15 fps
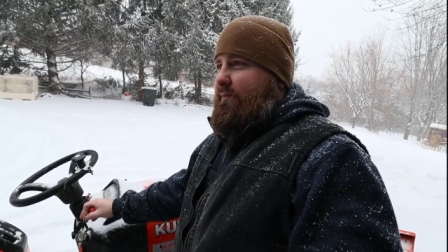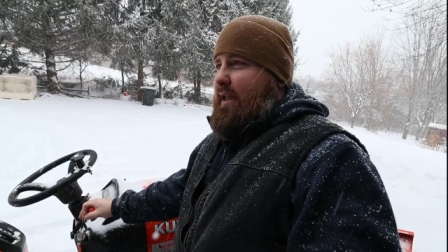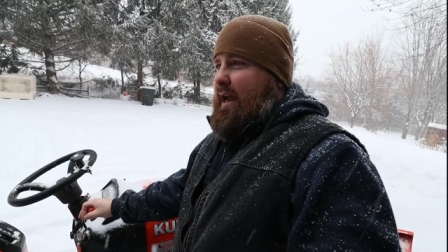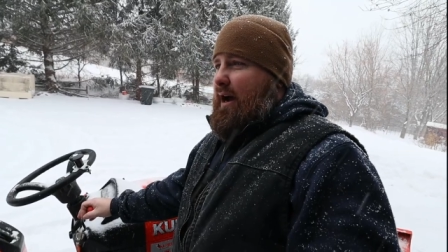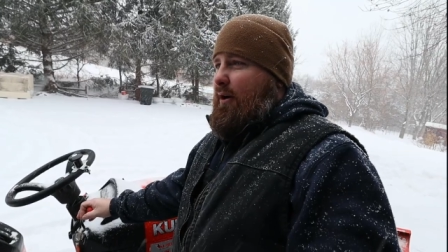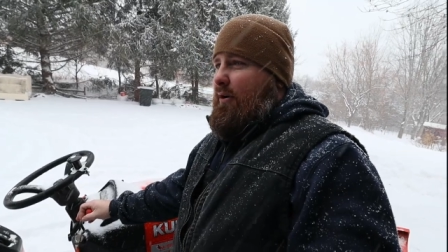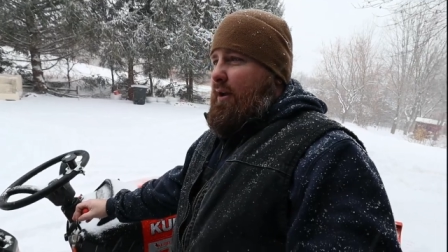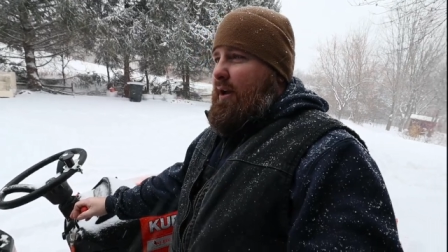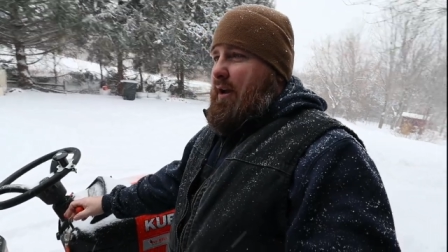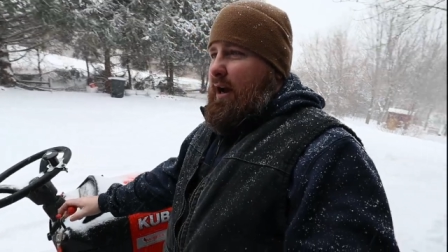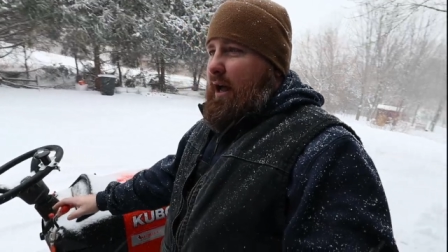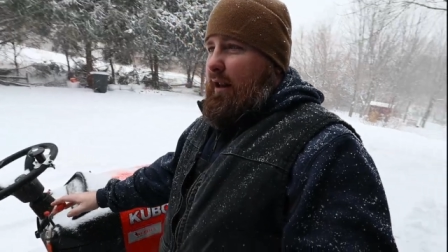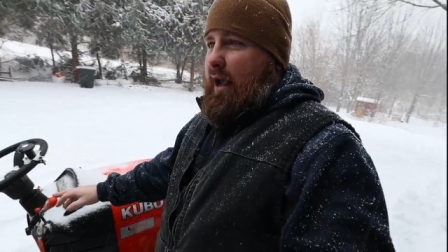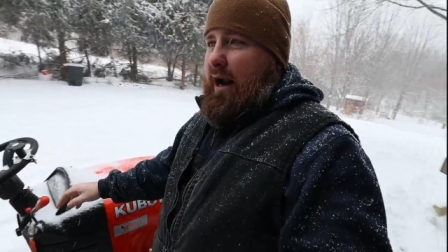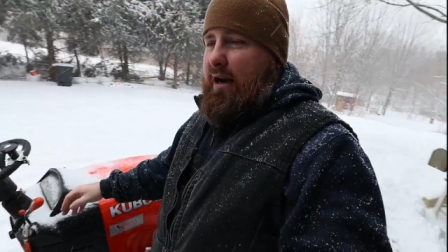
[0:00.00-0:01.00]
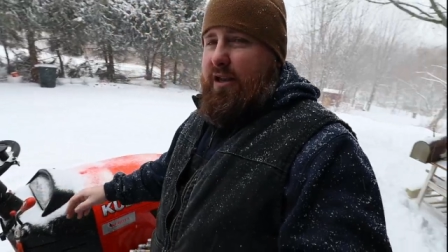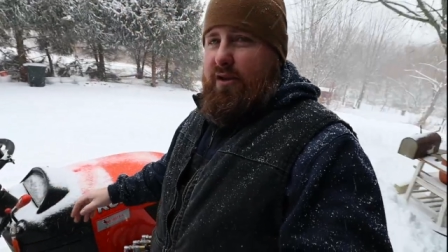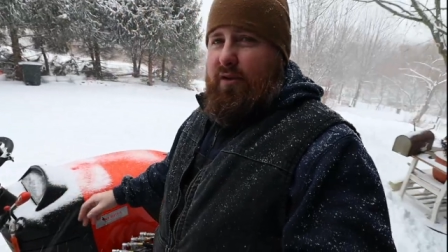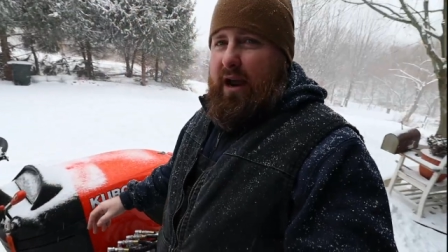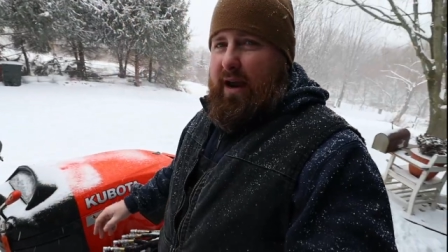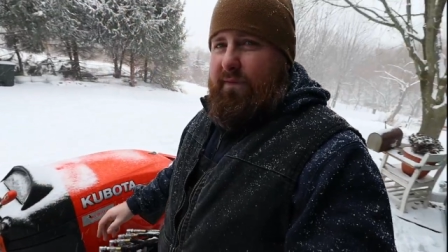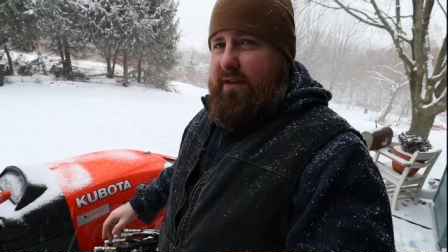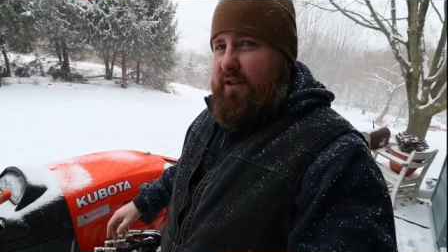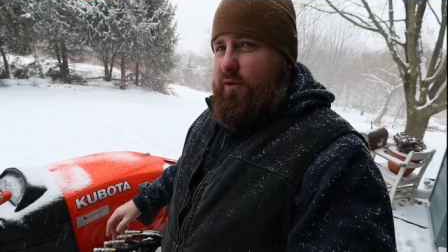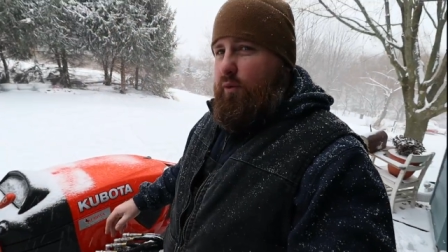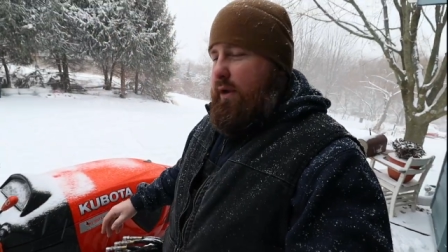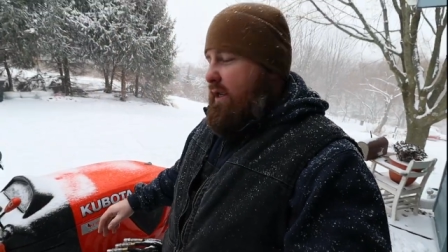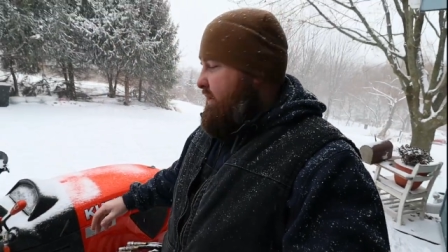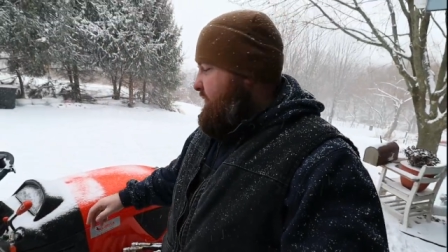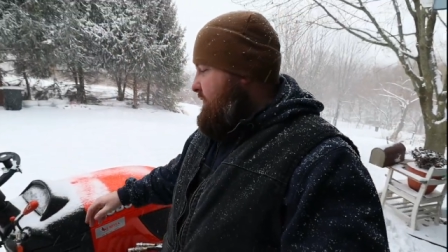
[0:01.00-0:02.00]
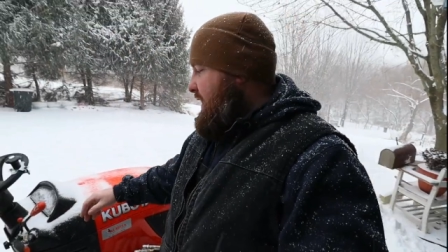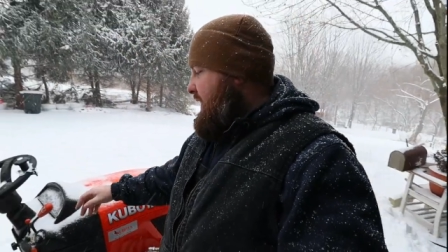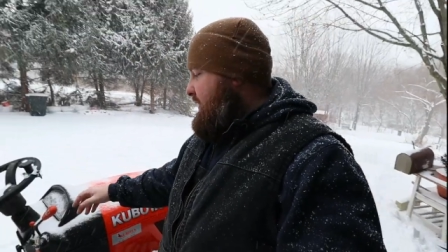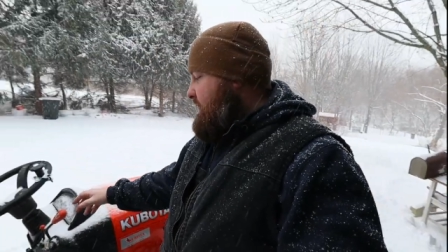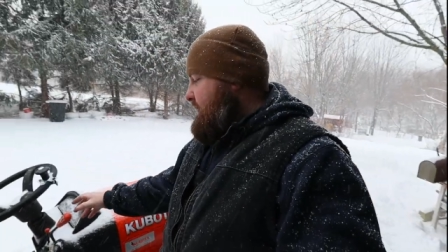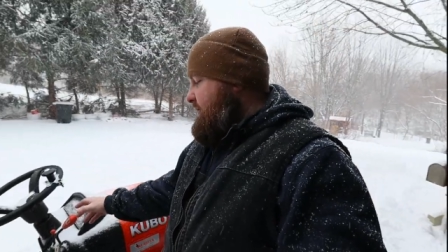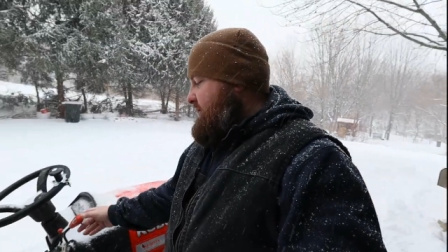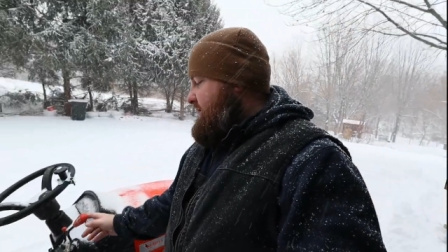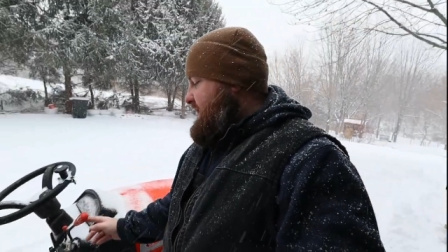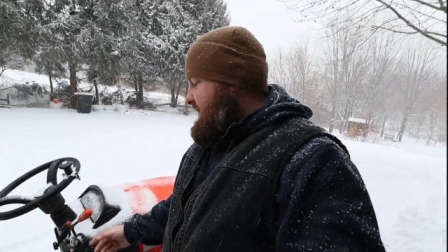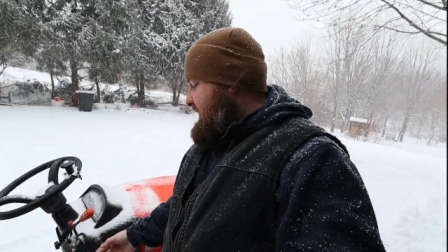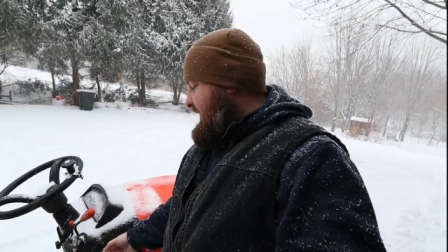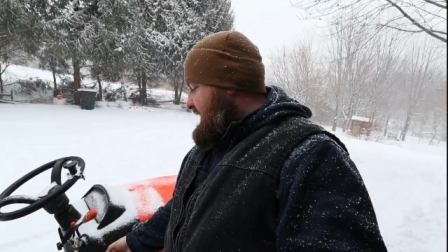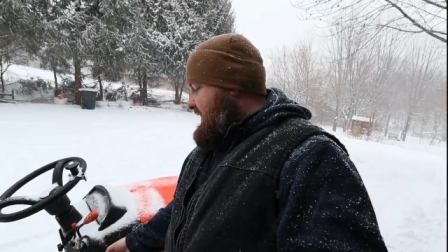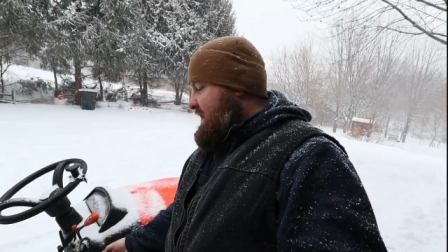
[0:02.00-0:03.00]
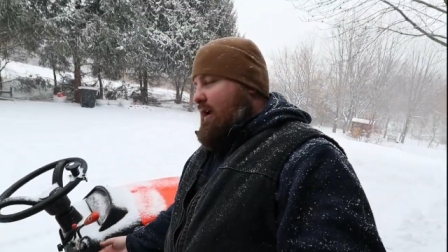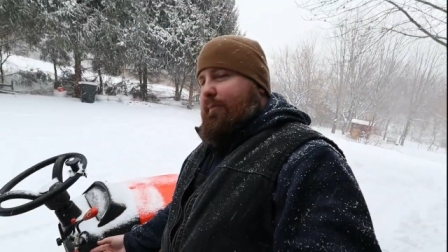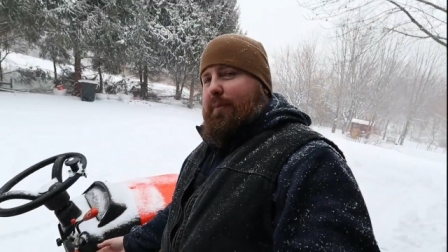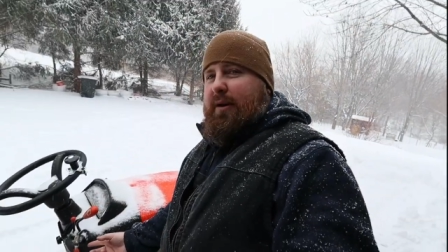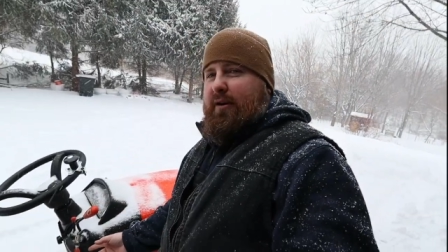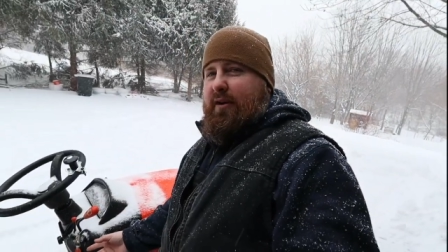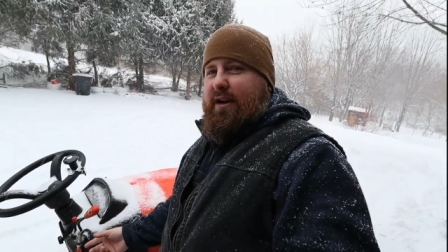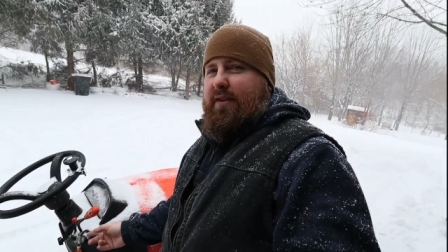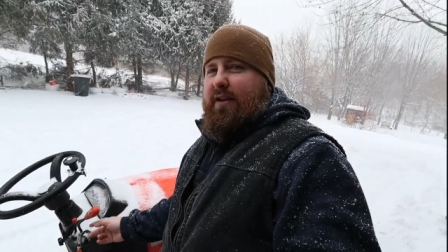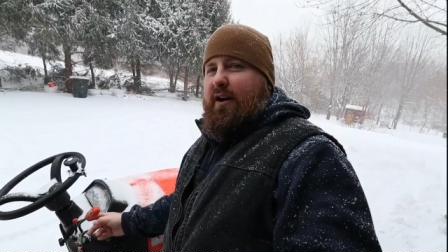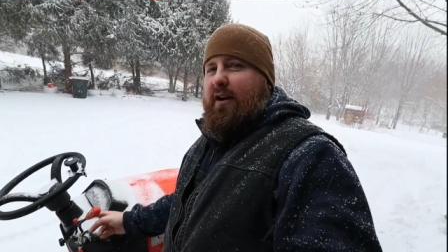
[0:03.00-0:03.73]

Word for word: Now, a lot of you have this weak throttle, and you say you got to get up underneath